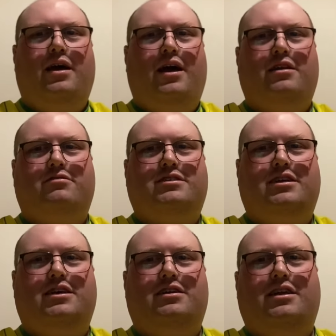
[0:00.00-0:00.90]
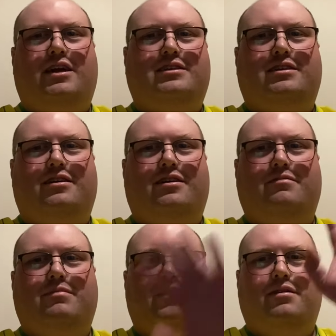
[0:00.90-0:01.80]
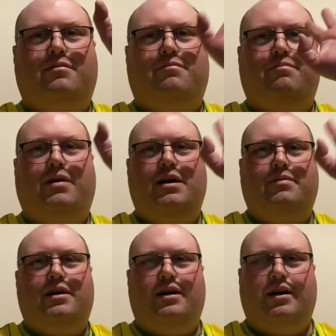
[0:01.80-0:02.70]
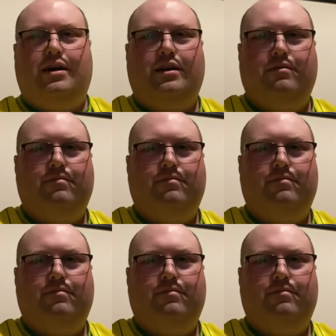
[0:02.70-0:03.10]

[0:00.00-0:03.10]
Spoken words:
and I'll see you next time. Bye-bye.